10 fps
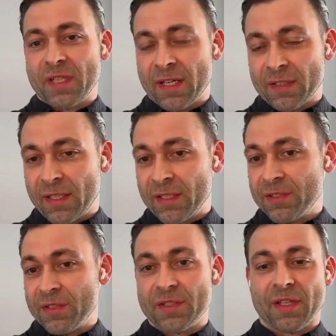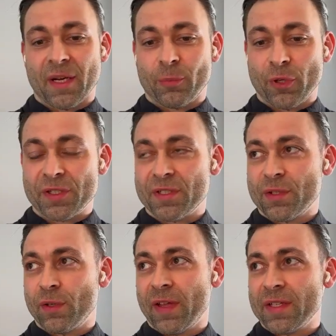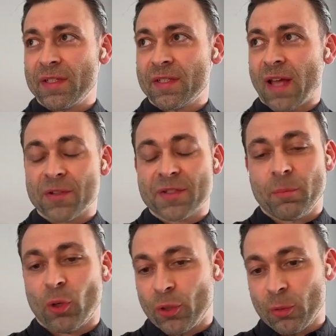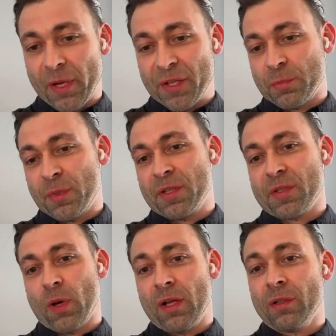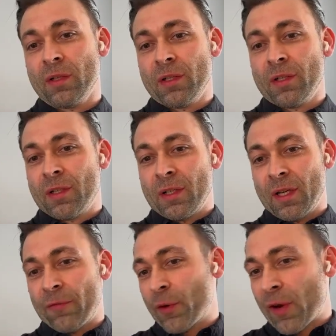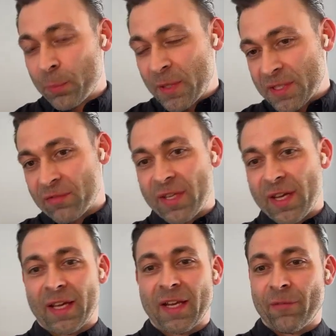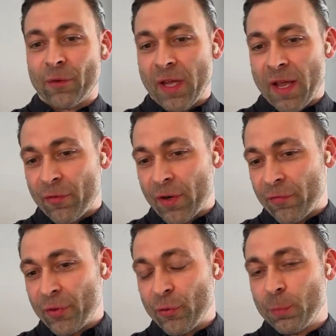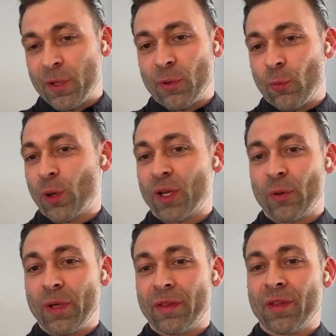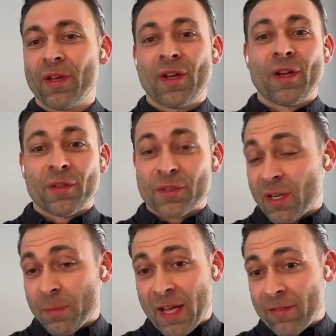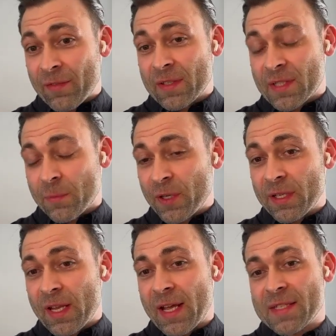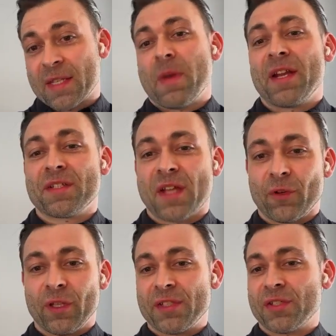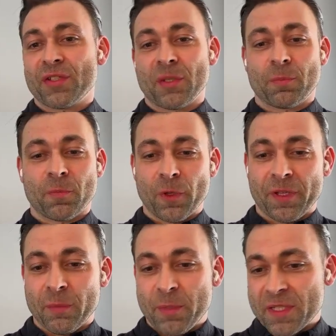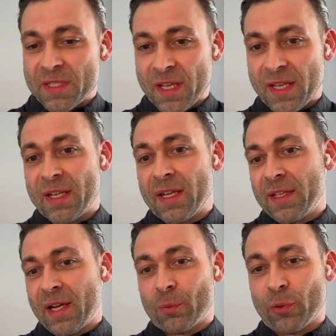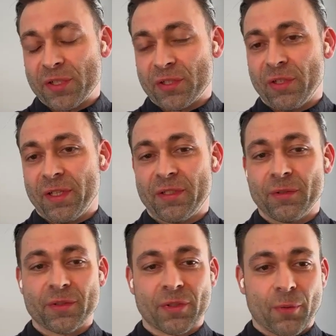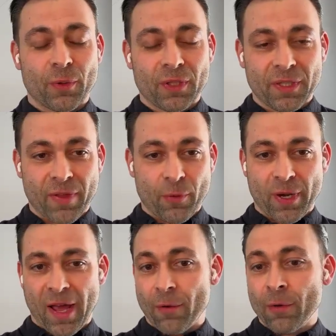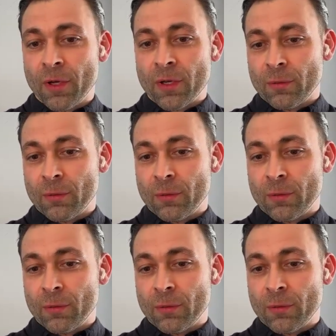and the technologies and the operations and all that is outside partner management as well. For every piece of tech and every group that you're working with, there's going to be someone that has to manage that relationship both on the business end and on the operational end too. So I wouldn't leave that one out